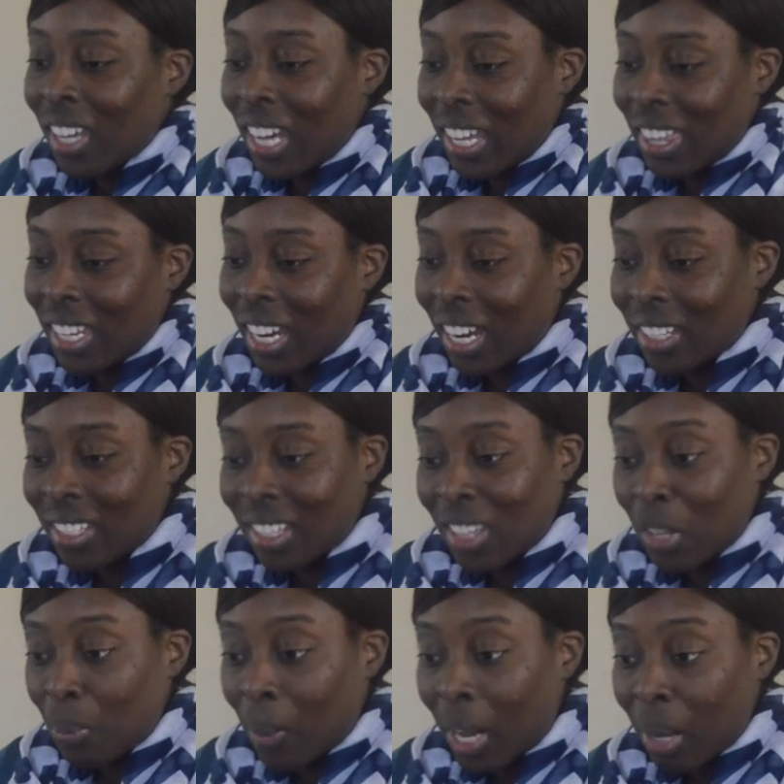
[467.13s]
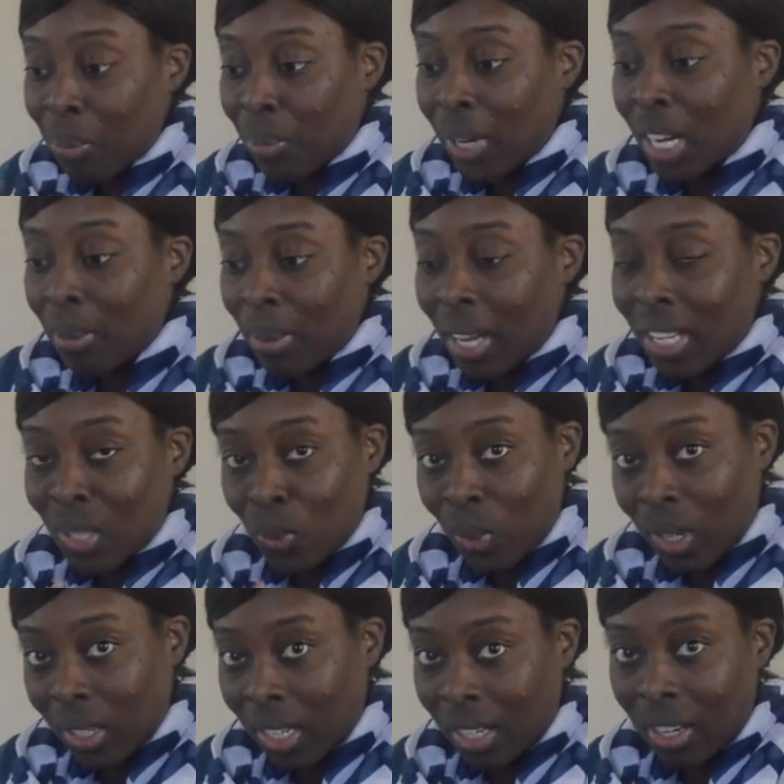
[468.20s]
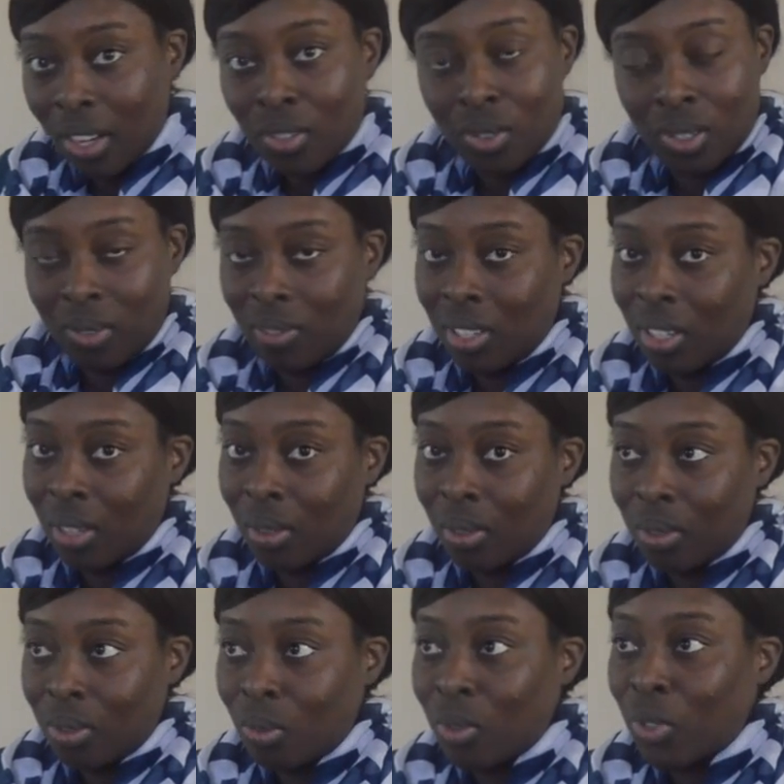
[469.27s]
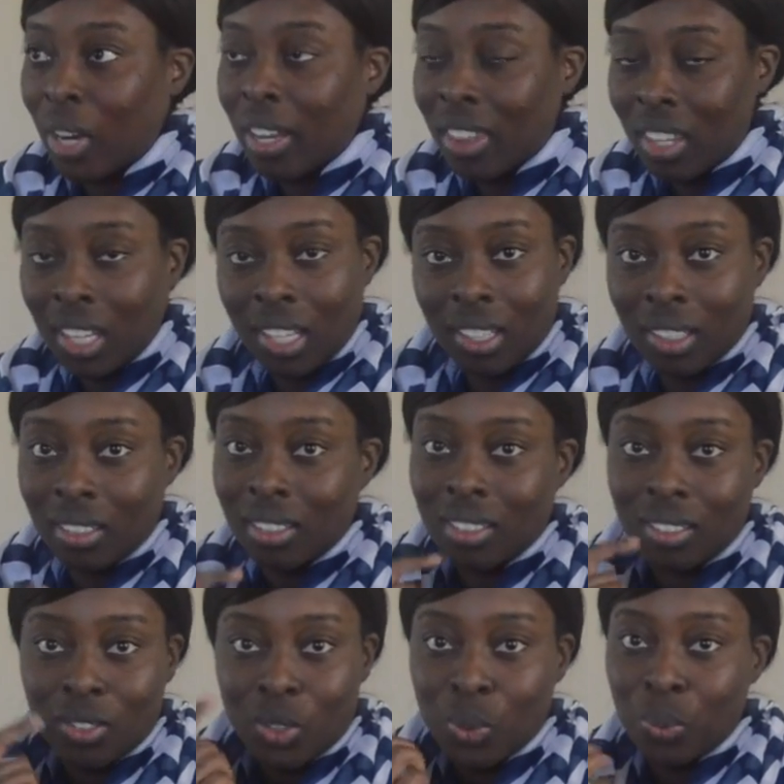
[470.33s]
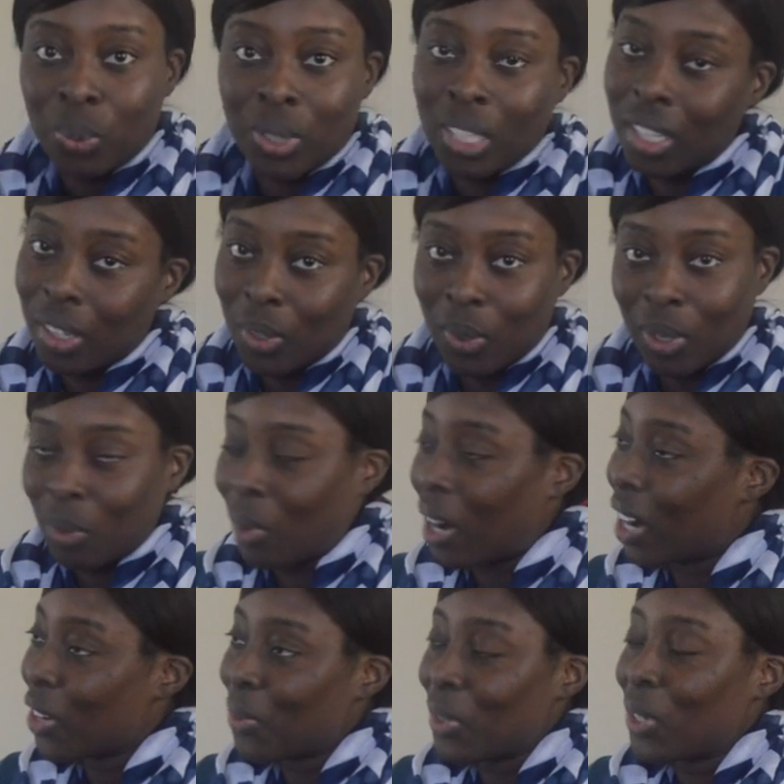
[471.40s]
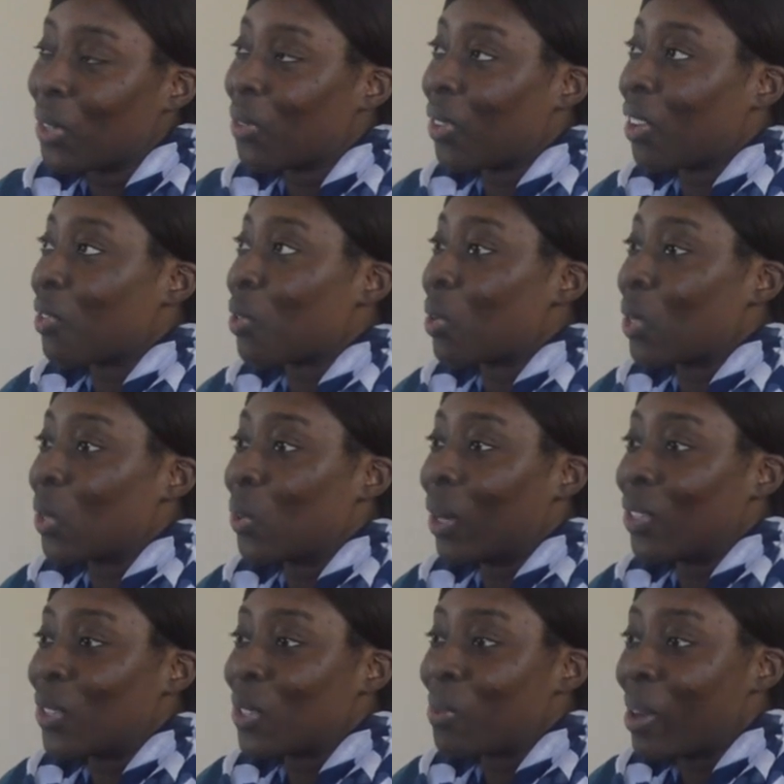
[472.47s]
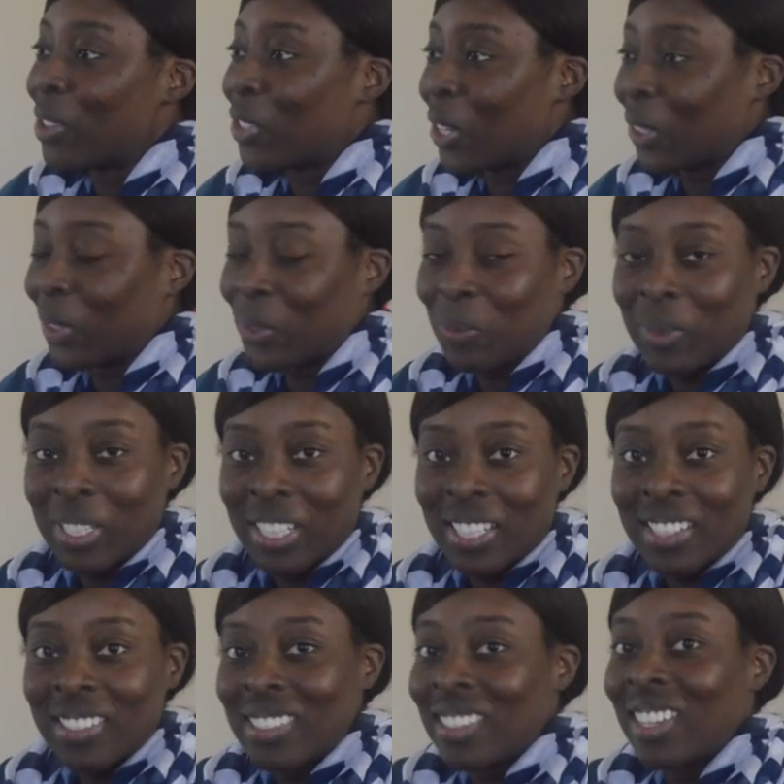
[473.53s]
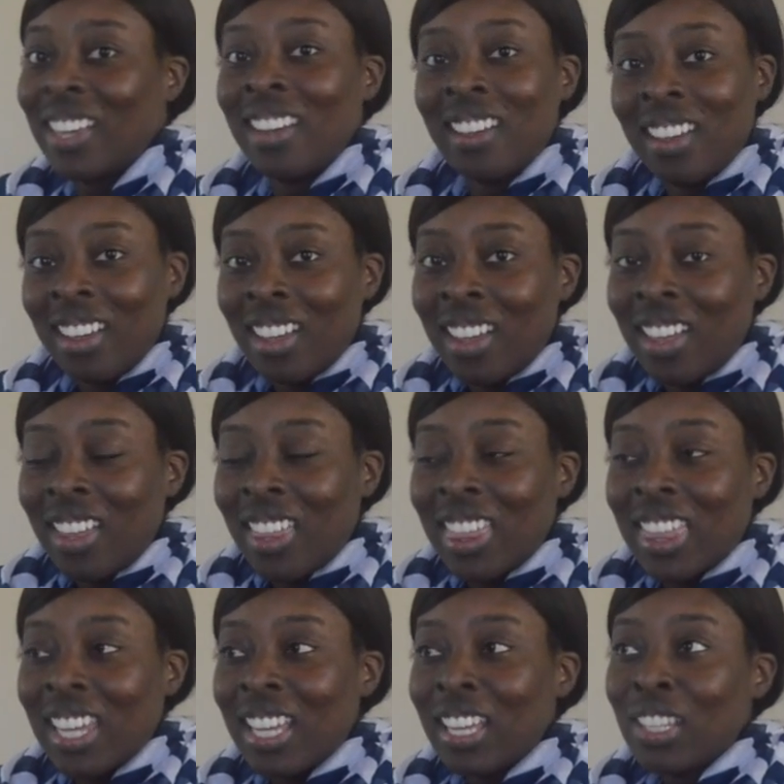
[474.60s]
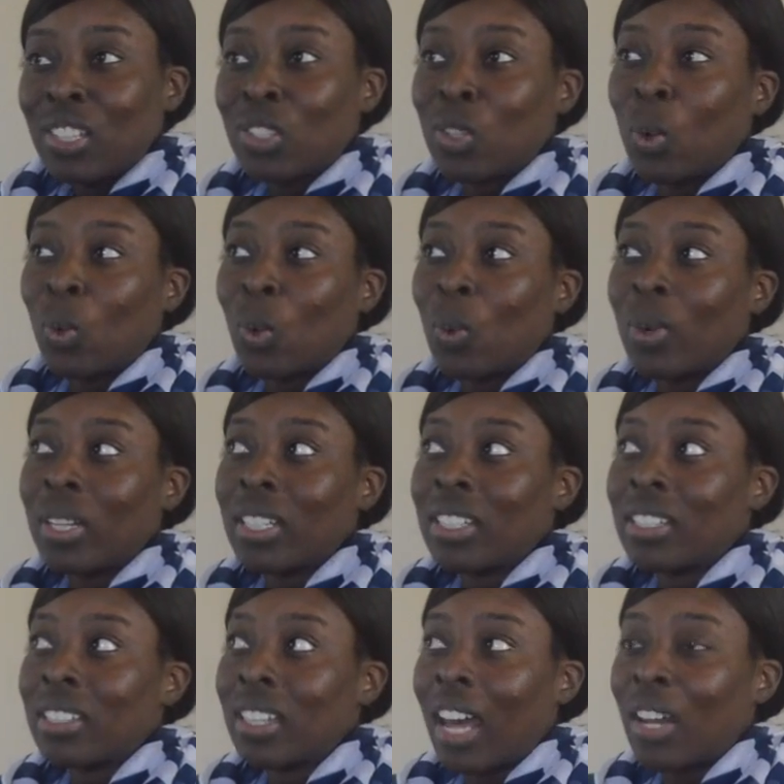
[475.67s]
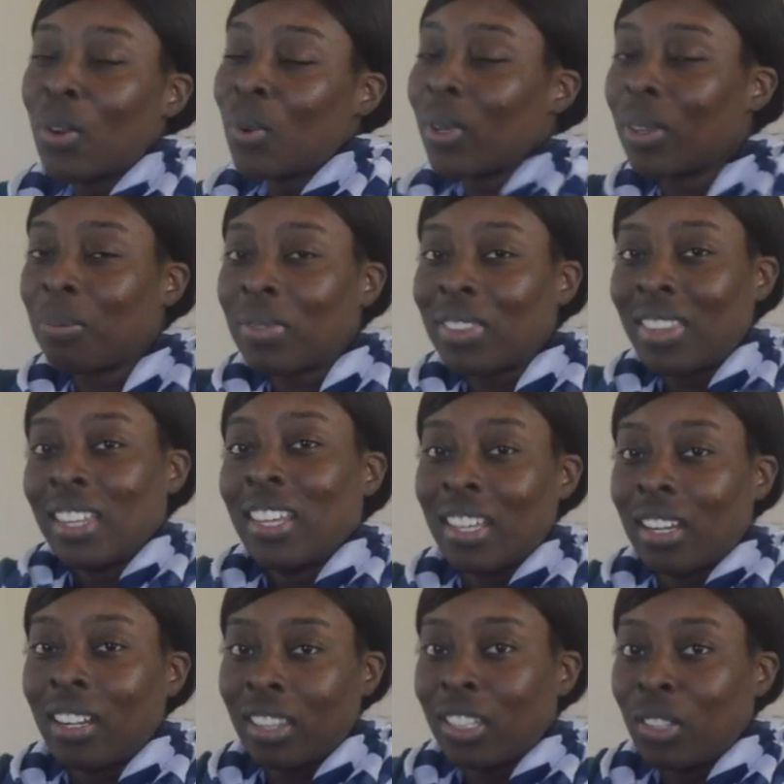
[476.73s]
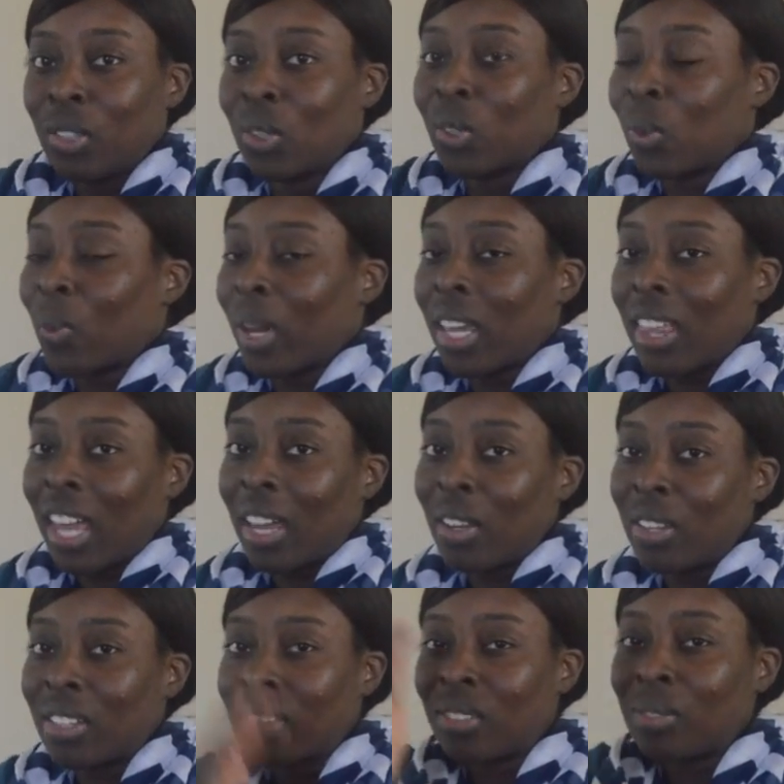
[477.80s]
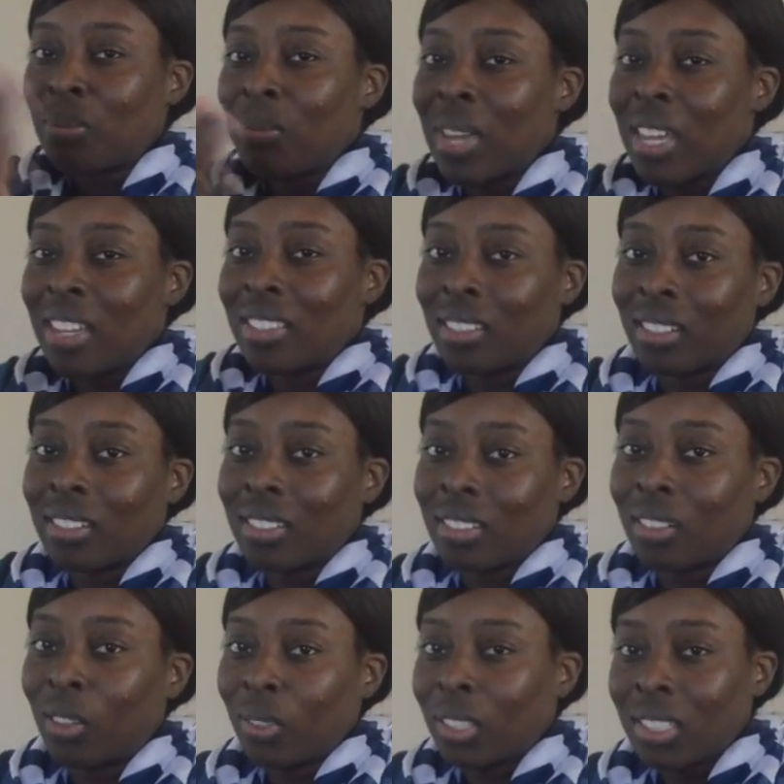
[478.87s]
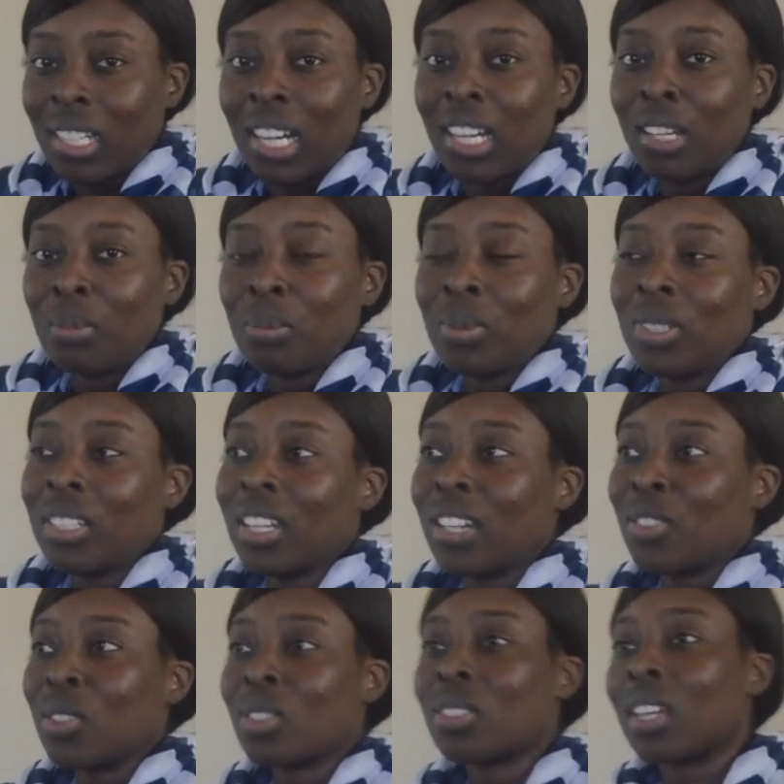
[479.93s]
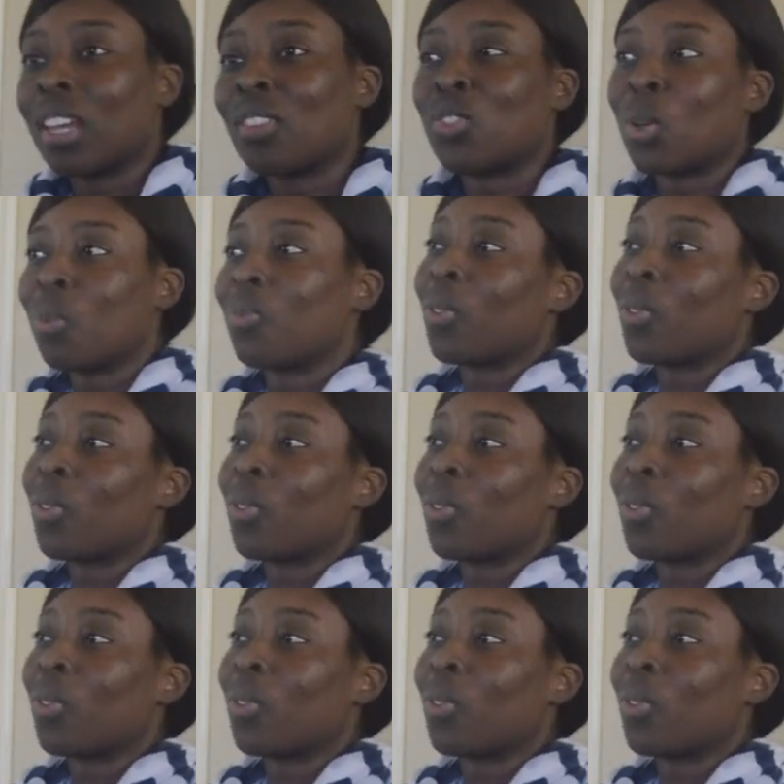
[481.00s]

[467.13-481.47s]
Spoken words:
and then I did the My Brain Makes Weird Connections videos, which I think should be a required video for everyone who watches my channel, because things don't always, I don't think in a linear way that makes sense all the time. I just jump